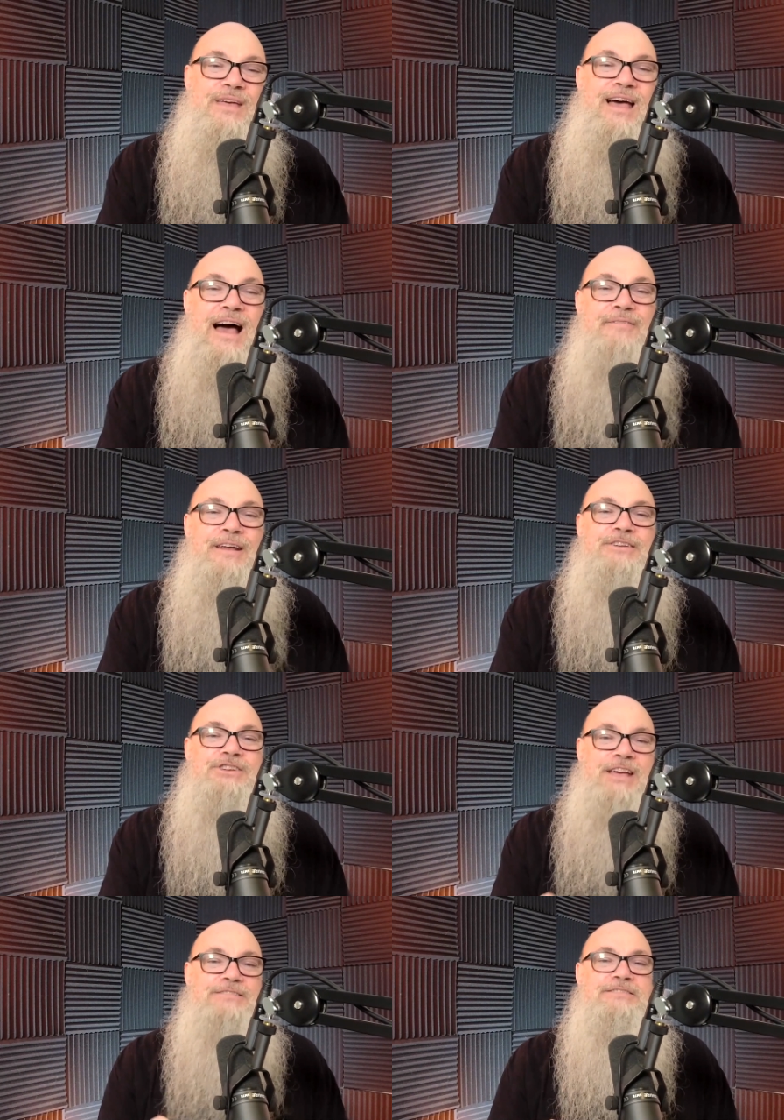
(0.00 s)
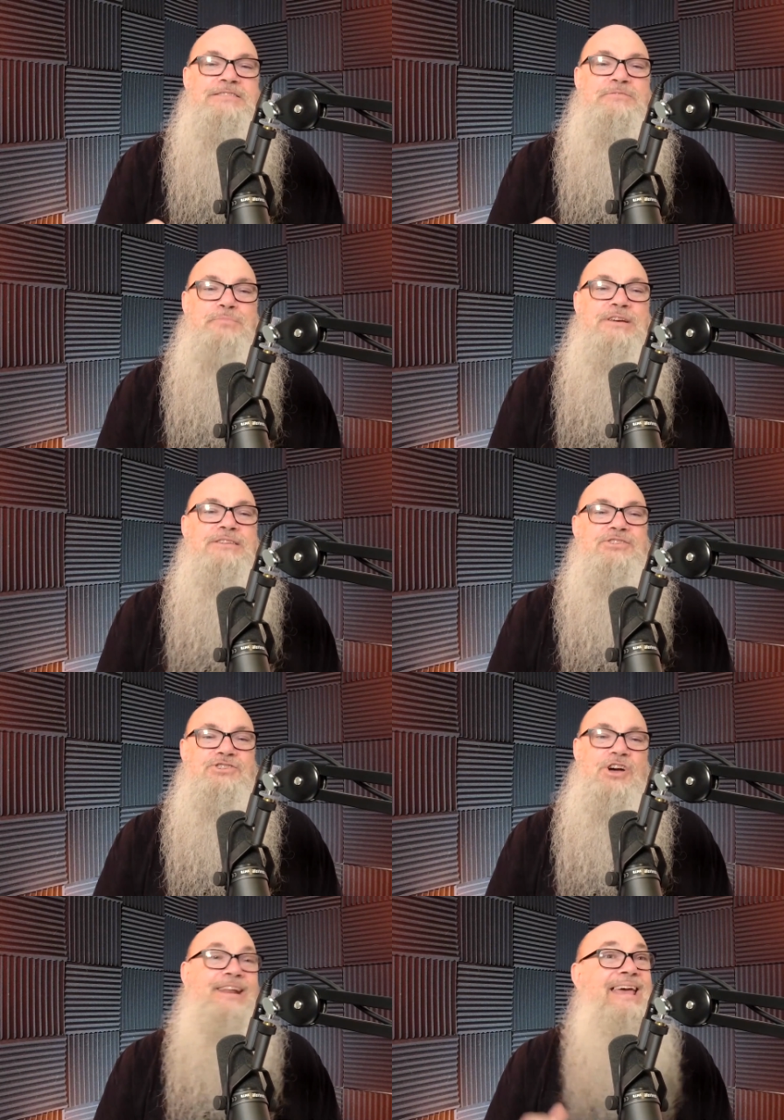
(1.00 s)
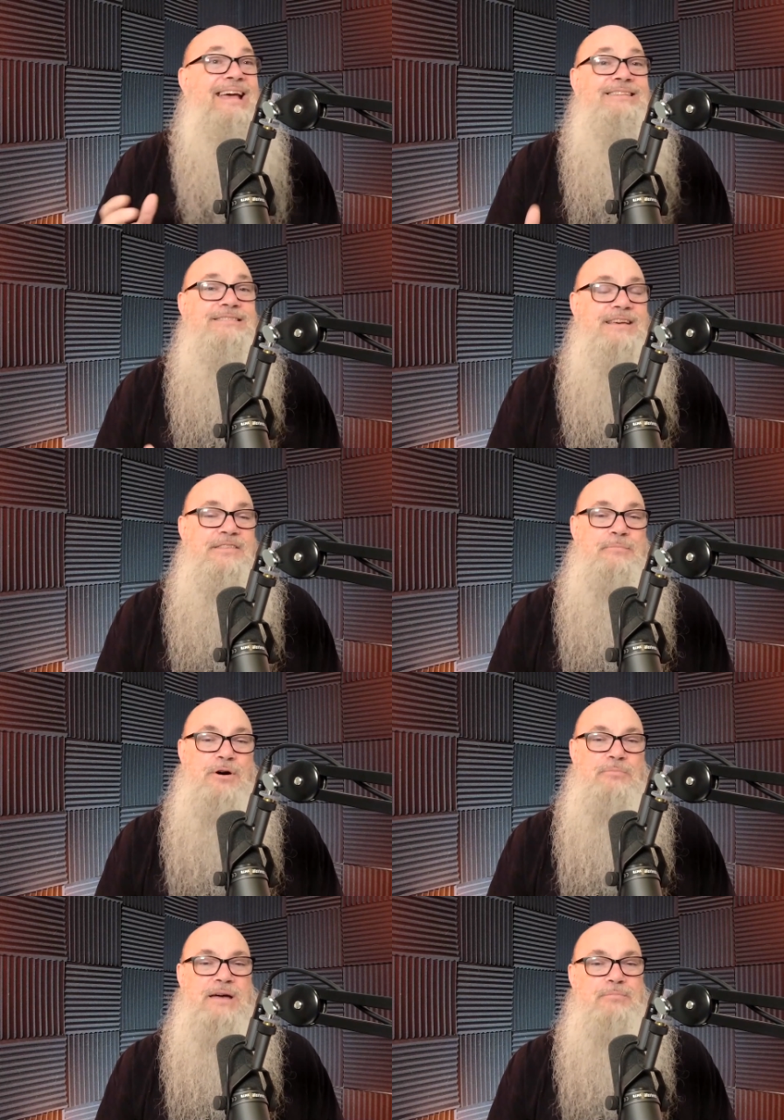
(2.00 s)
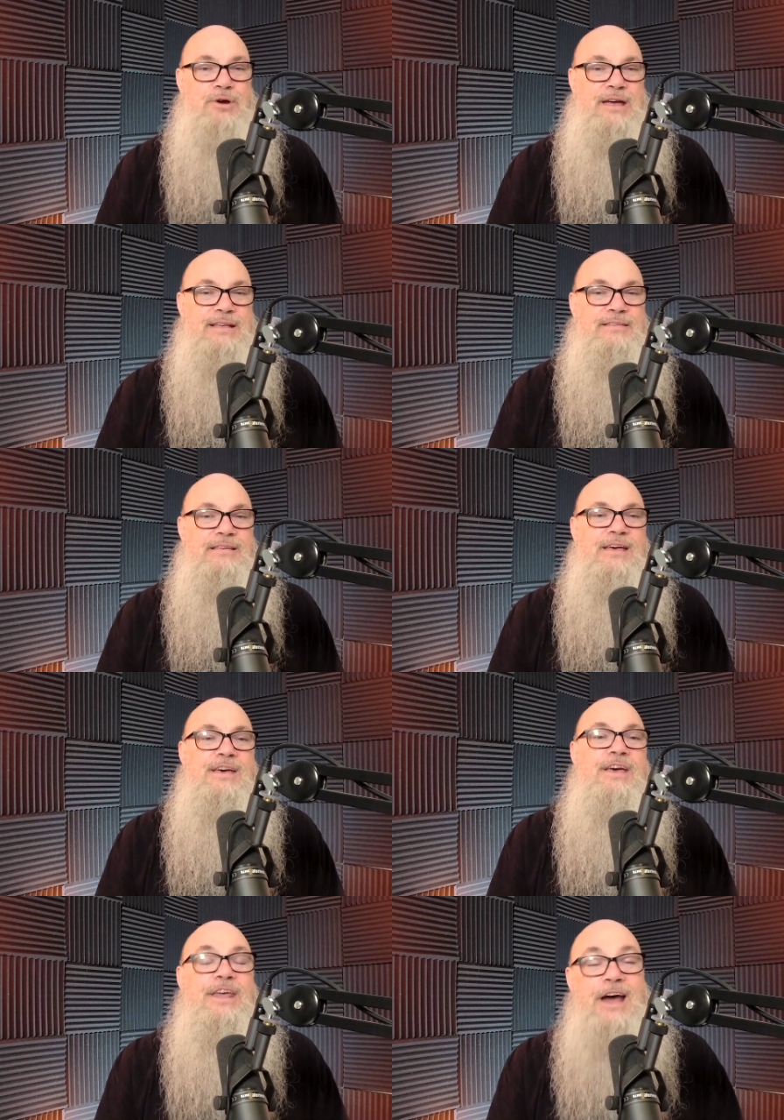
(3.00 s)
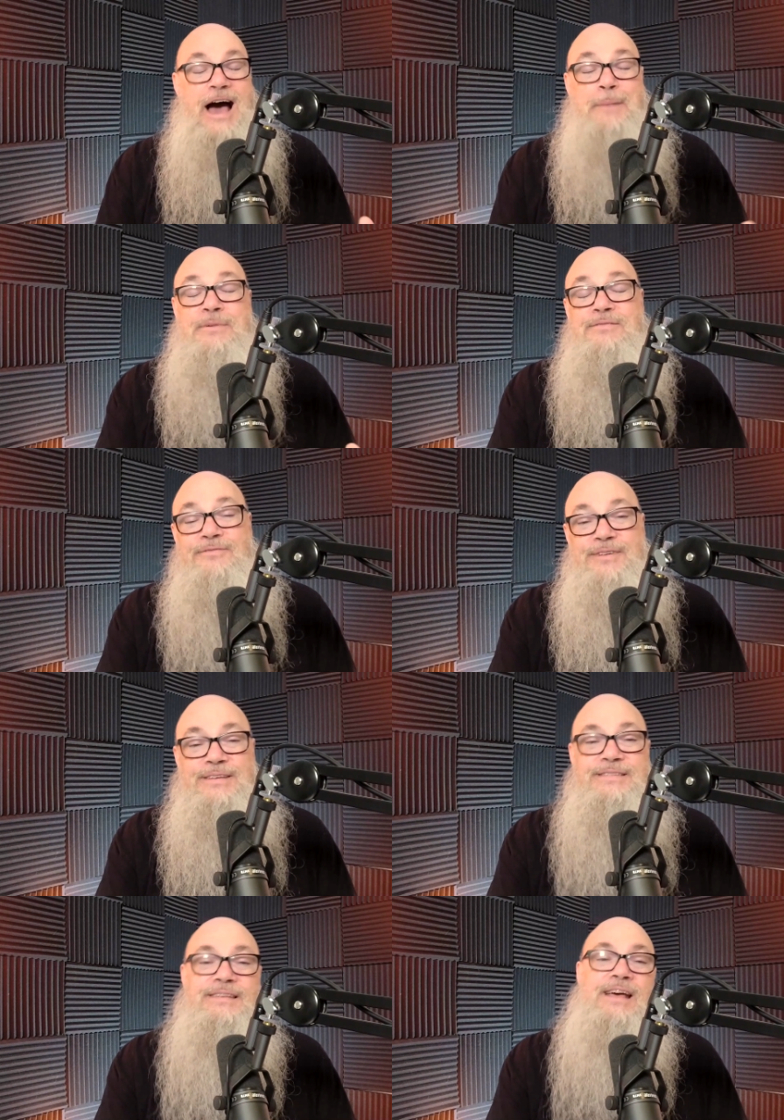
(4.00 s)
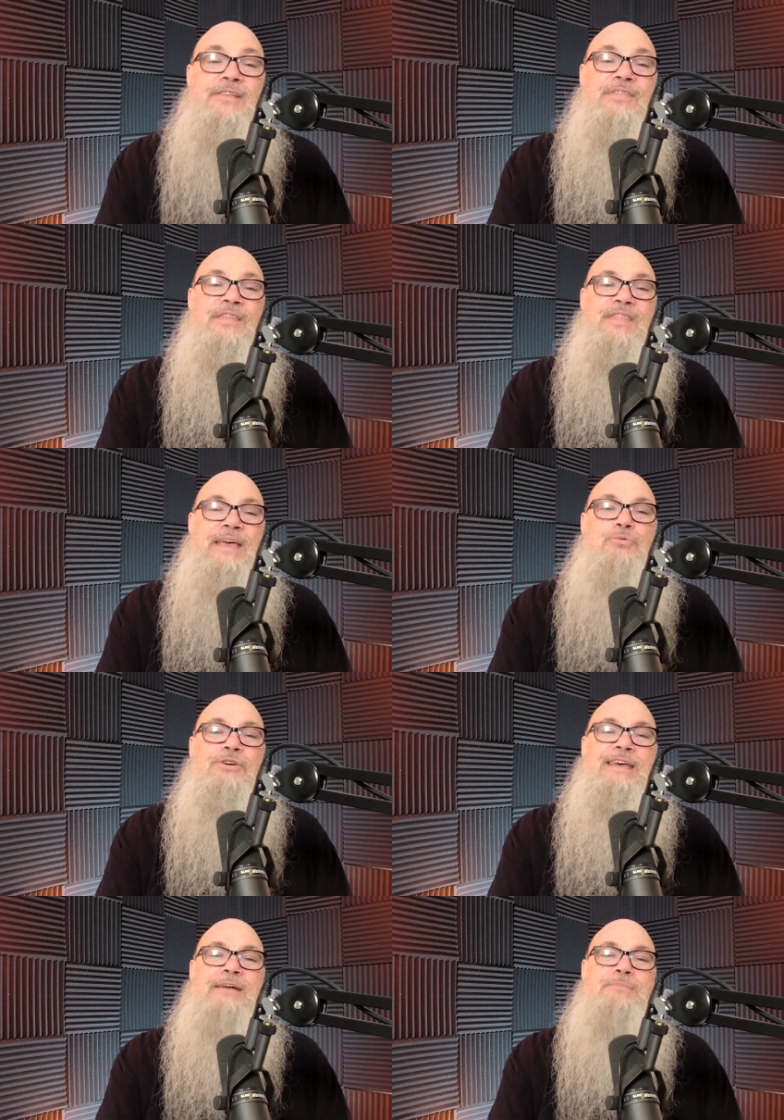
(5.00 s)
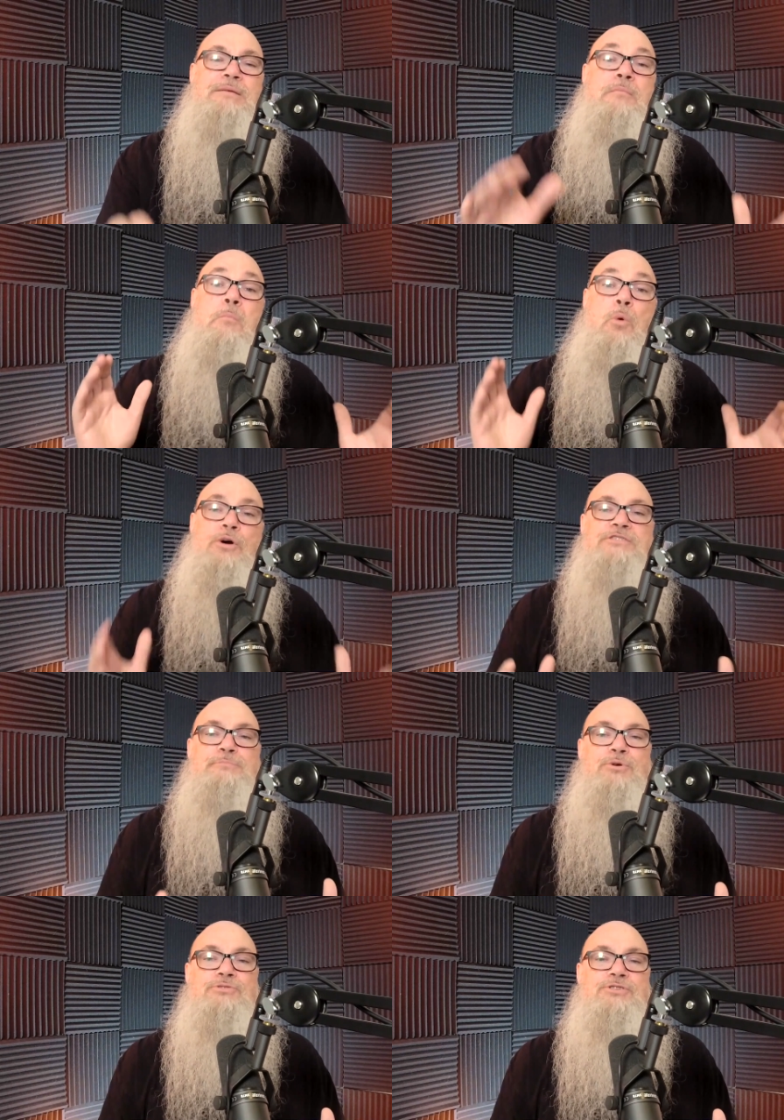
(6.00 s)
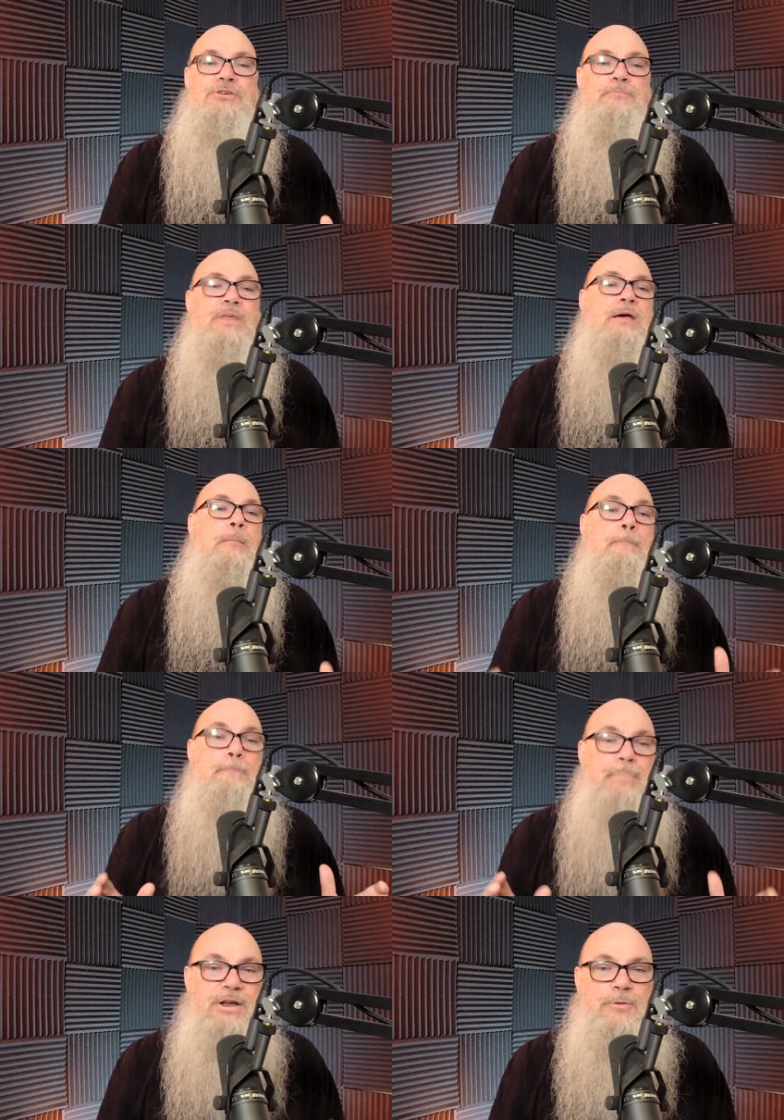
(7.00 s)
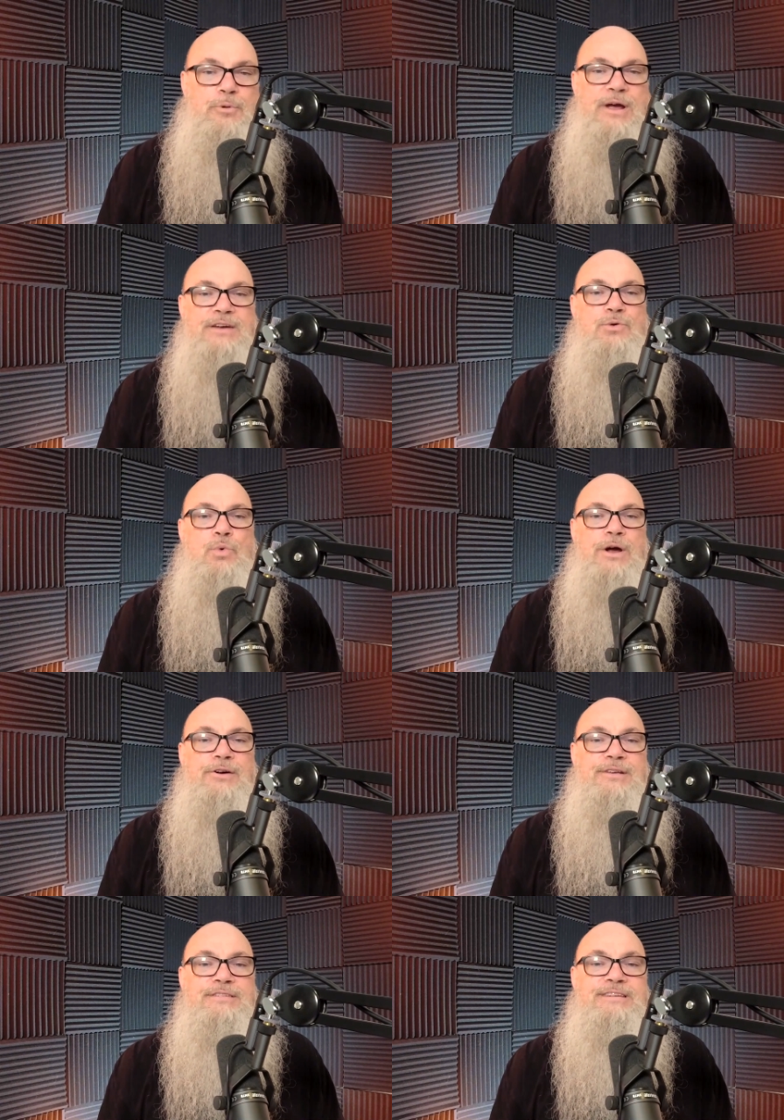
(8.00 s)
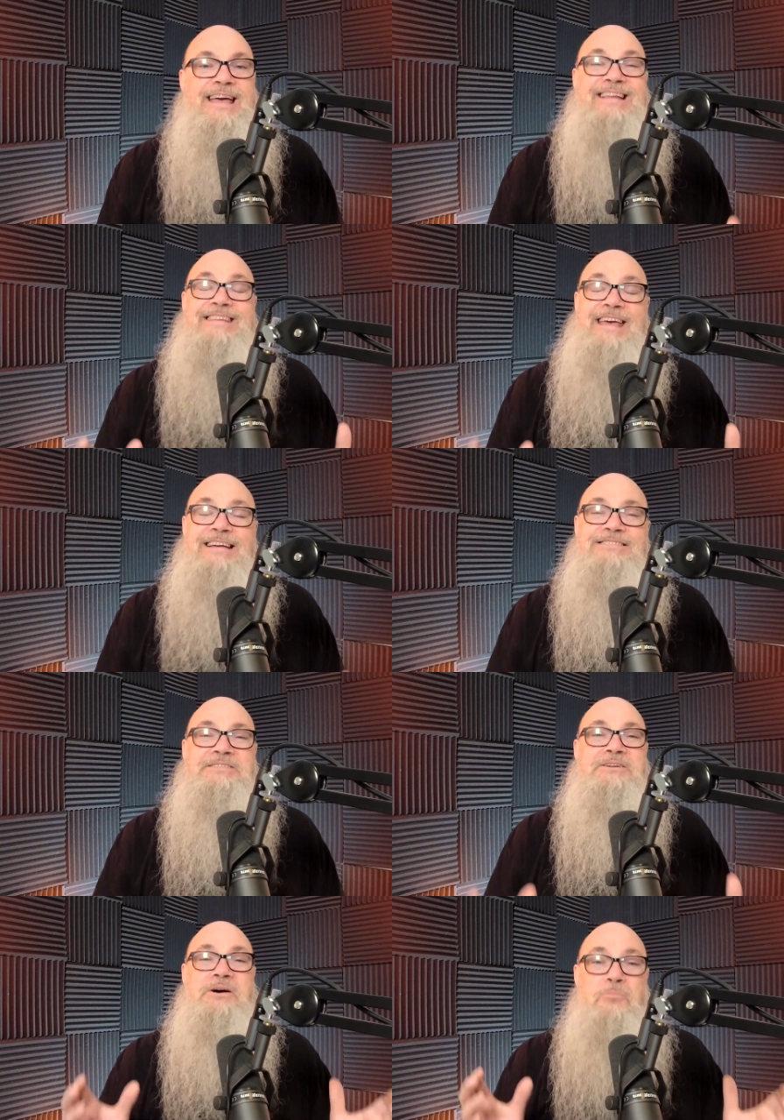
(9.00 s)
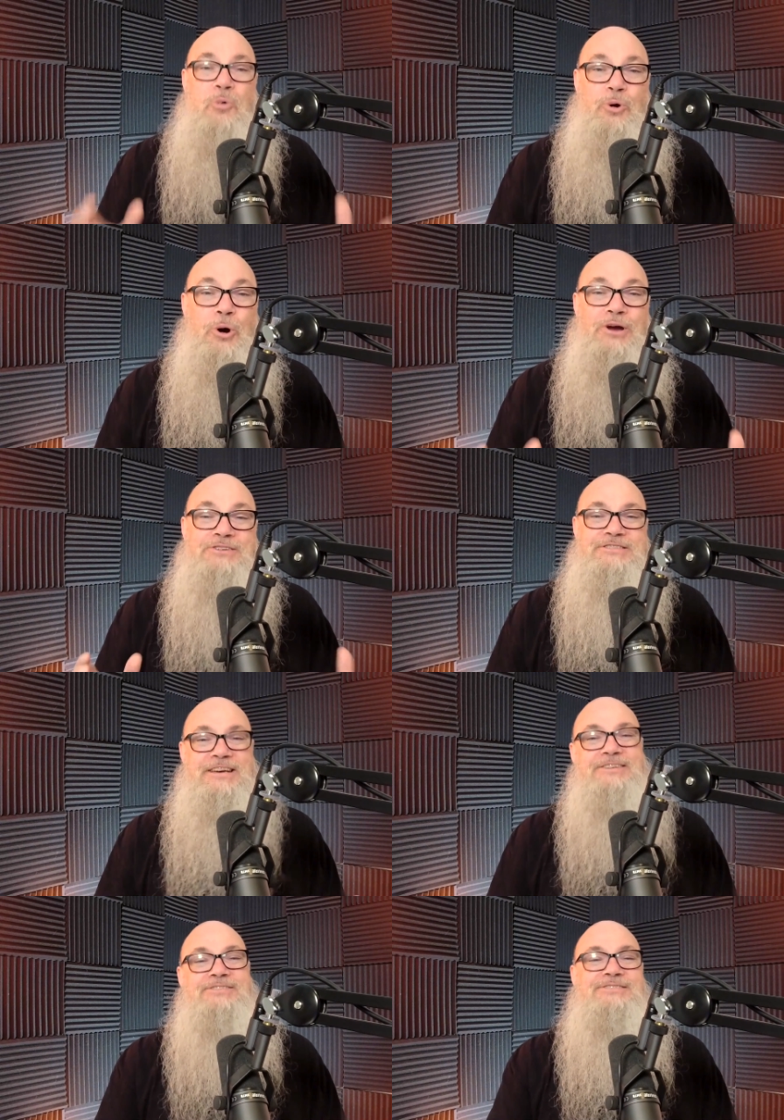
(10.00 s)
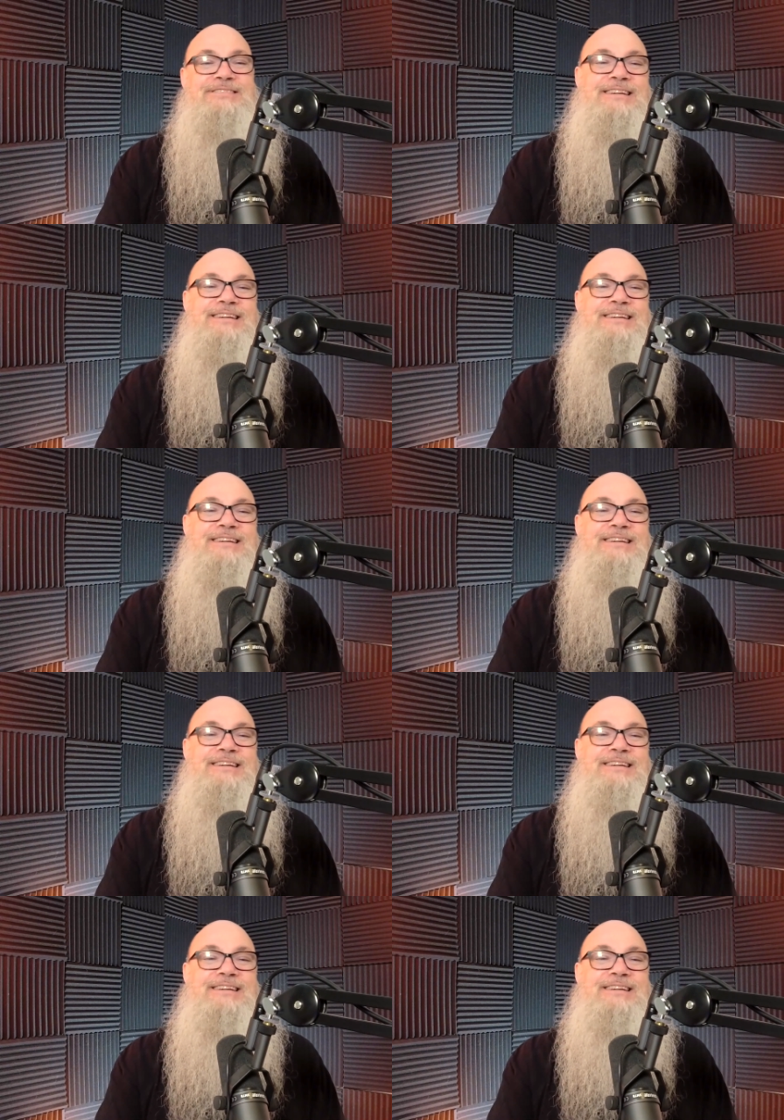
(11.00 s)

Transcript: I've had a chance to speak to Sean and Seth about my brands, and I'm convinced that they will get me more exposure, better brand awareness, and yes, more sales.